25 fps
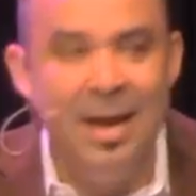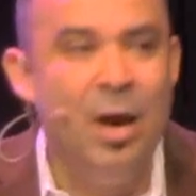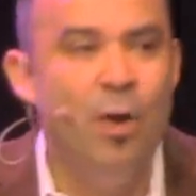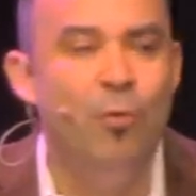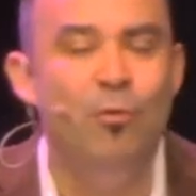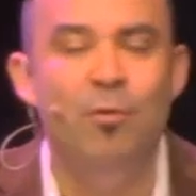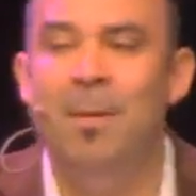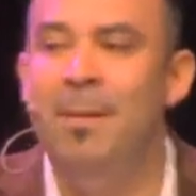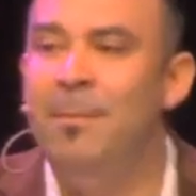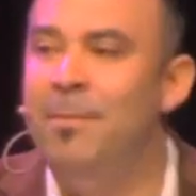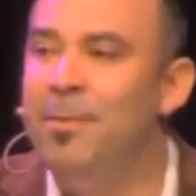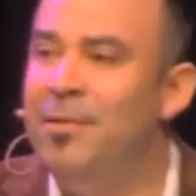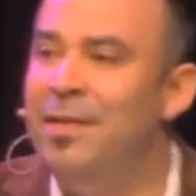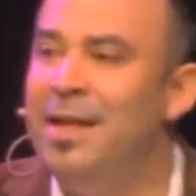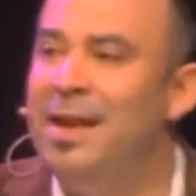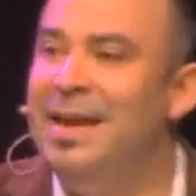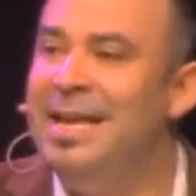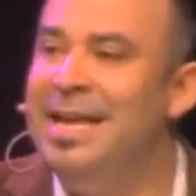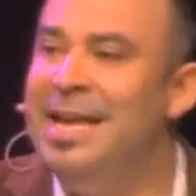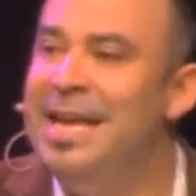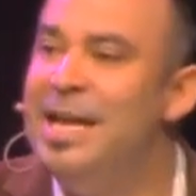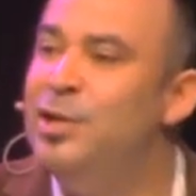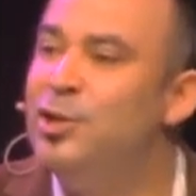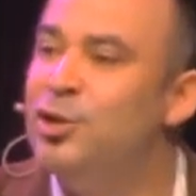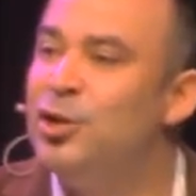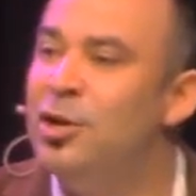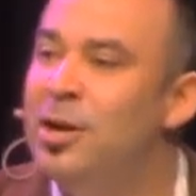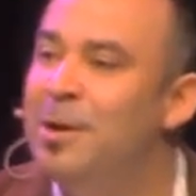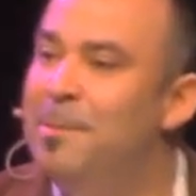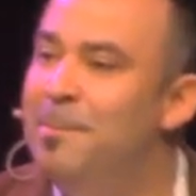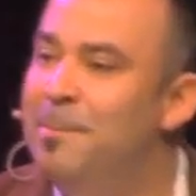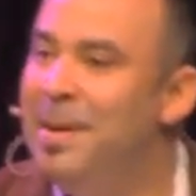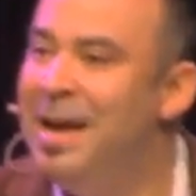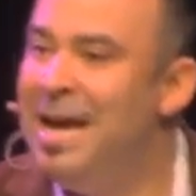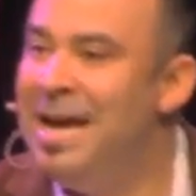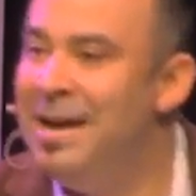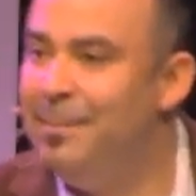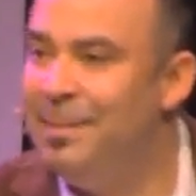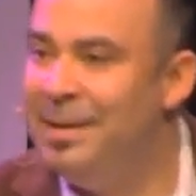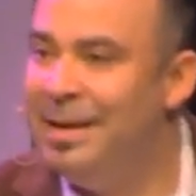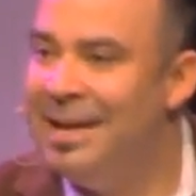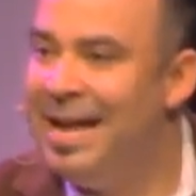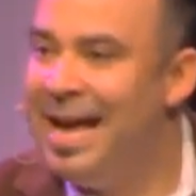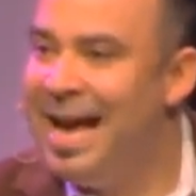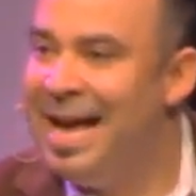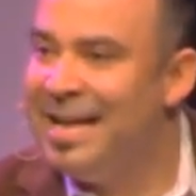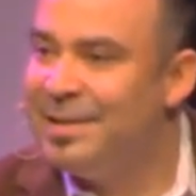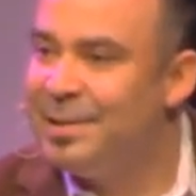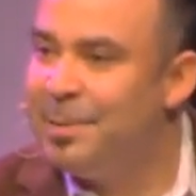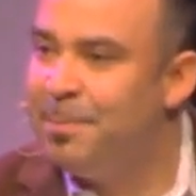Remember that each commandment
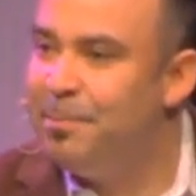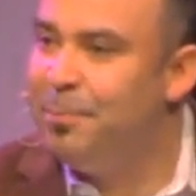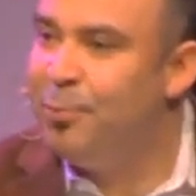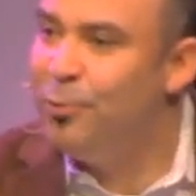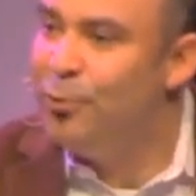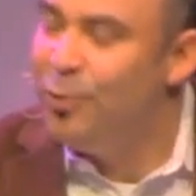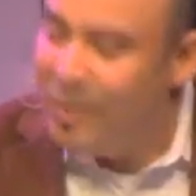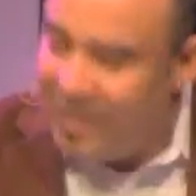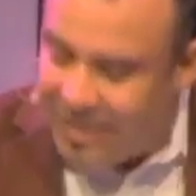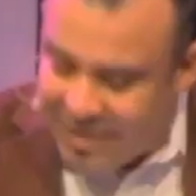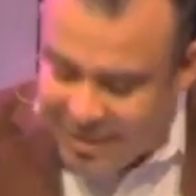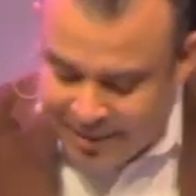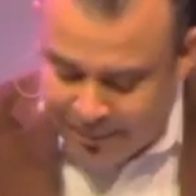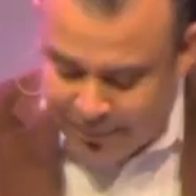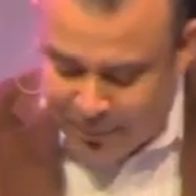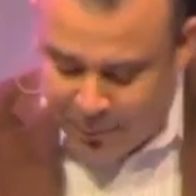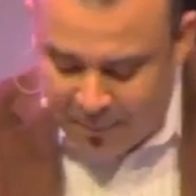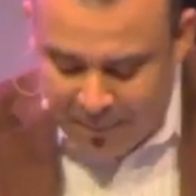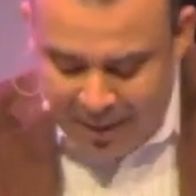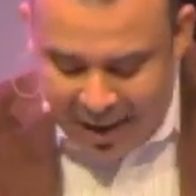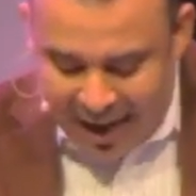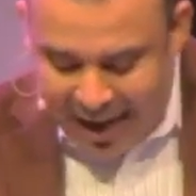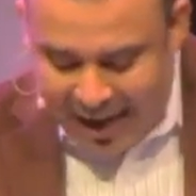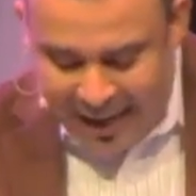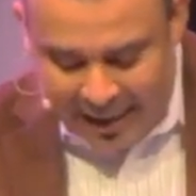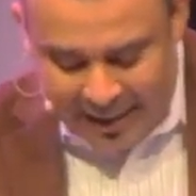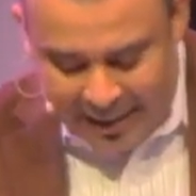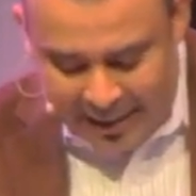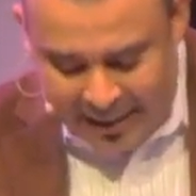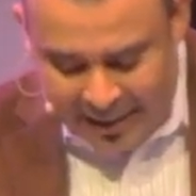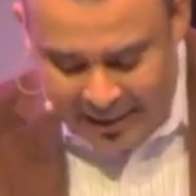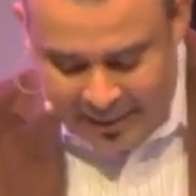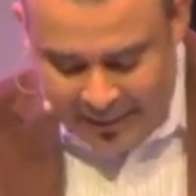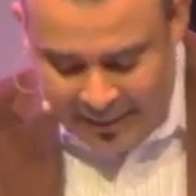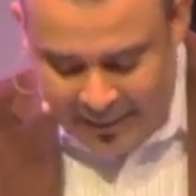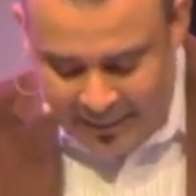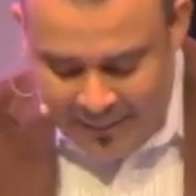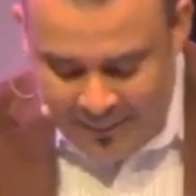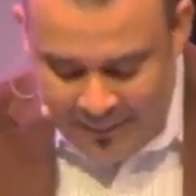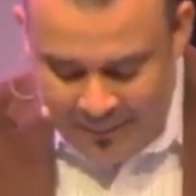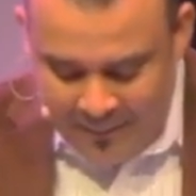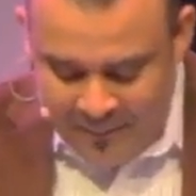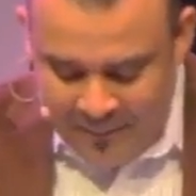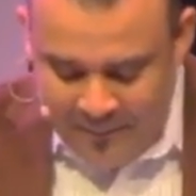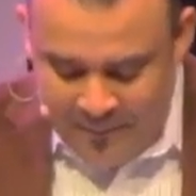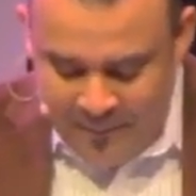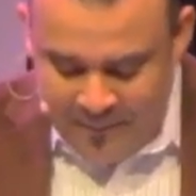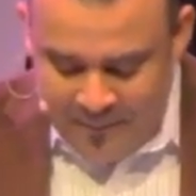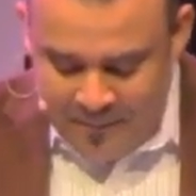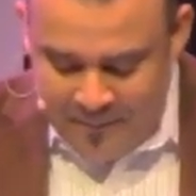has a principle behind it.
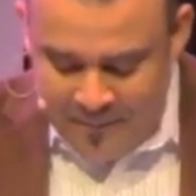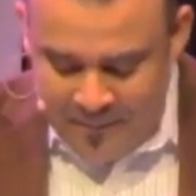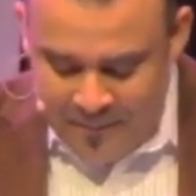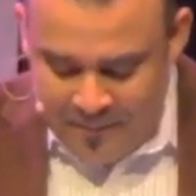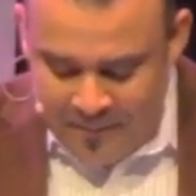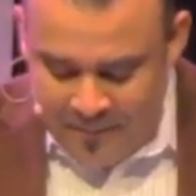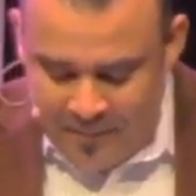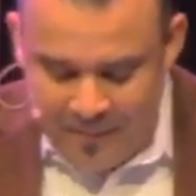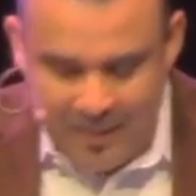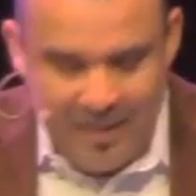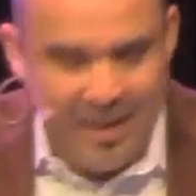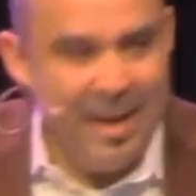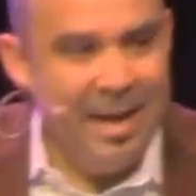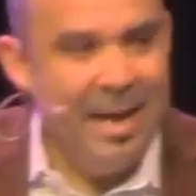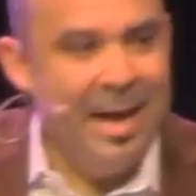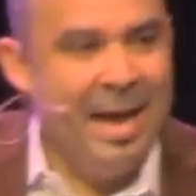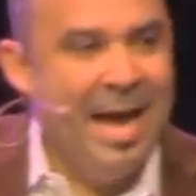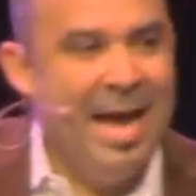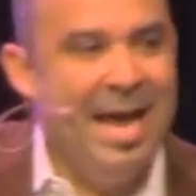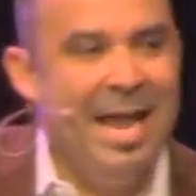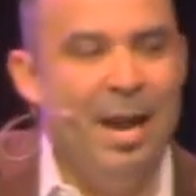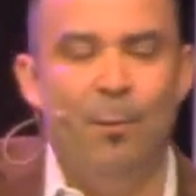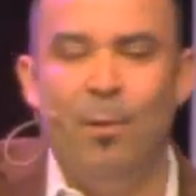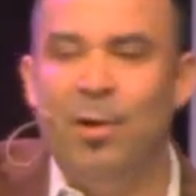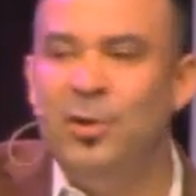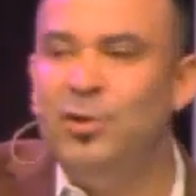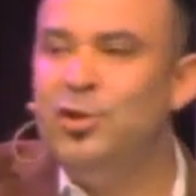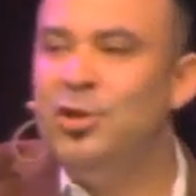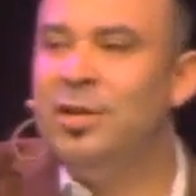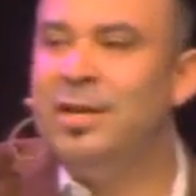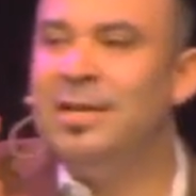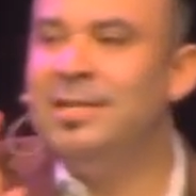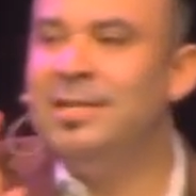And I want you to